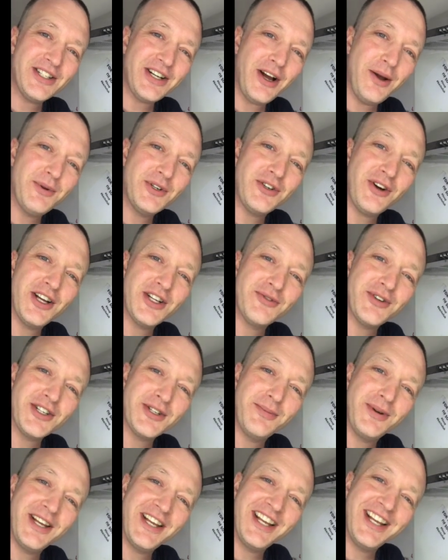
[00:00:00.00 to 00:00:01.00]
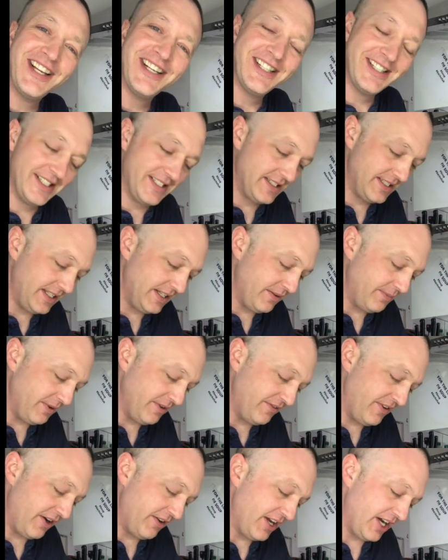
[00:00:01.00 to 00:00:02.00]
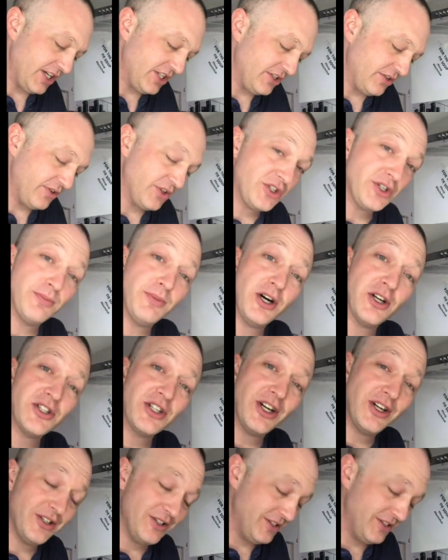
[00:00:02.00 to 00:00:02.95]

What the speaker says: I hope you try this recipe. It's a little bit of variation on the tomato.